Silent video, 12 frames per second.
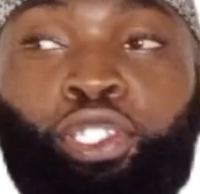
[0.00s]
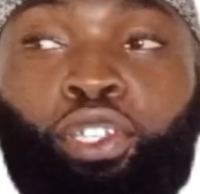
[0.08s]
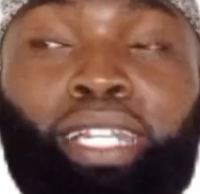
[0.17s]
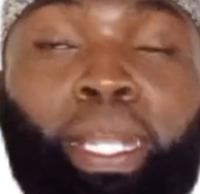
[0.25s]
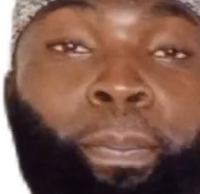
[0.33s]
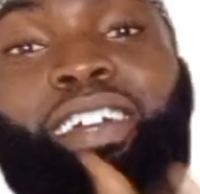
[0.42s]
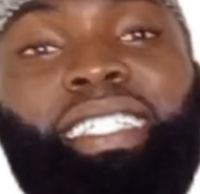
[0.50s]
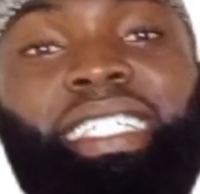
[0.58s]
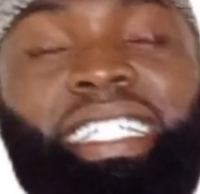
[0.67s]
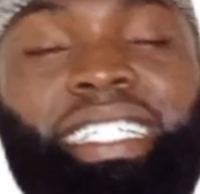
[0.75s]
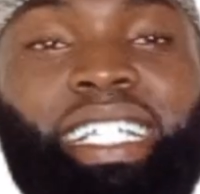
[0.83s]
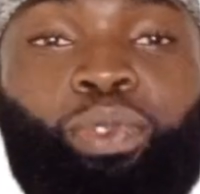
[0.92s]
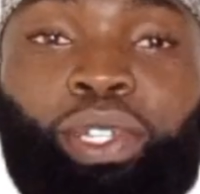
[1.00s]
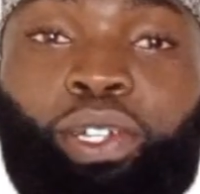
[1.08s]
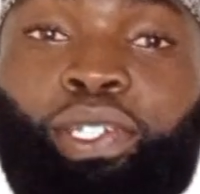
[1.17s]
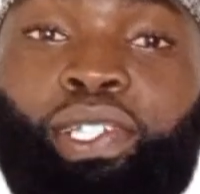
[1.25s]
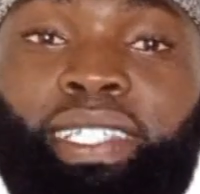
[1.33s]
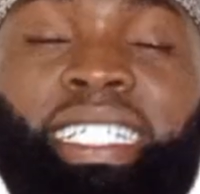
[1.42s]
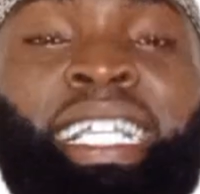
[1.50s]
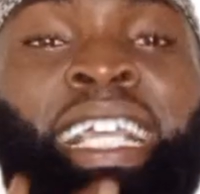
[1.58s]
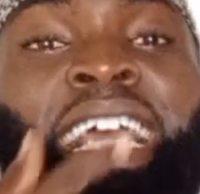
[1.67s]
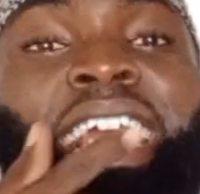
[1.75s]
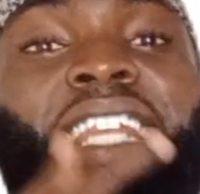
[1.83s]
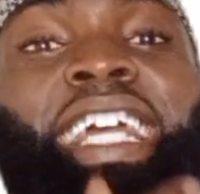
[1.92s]
So the second sentence we also
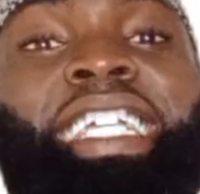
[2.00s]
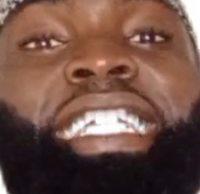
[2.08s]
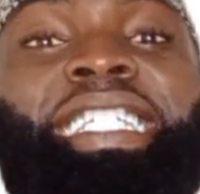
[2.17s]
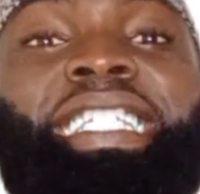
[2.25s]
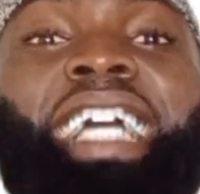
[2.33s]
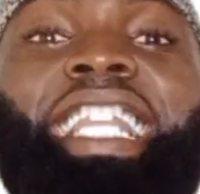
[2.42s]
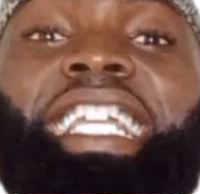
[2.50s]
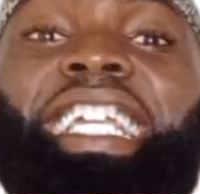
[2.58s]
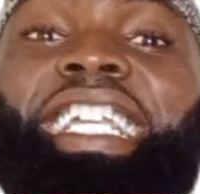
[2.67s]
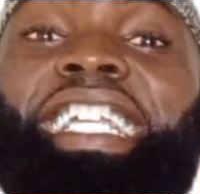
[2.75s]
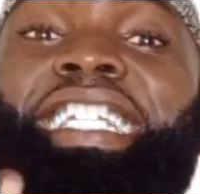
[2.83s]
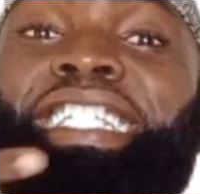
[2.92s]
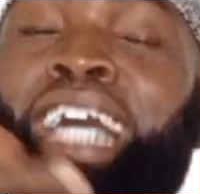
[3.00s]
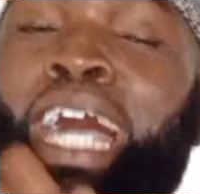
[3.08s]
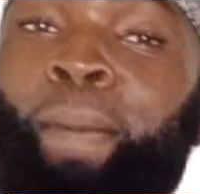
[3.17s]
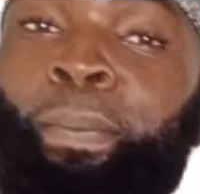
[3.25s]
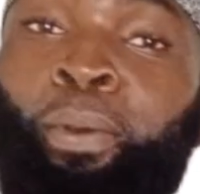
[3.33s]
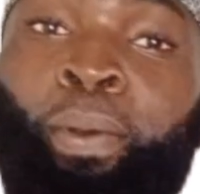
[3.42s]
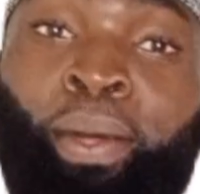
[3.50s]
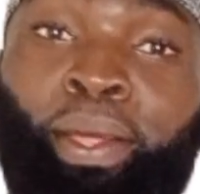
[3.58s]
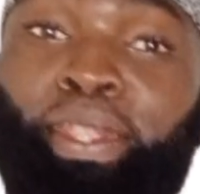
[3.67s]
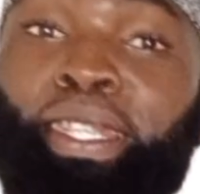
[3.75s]
see Laysal Kitabu,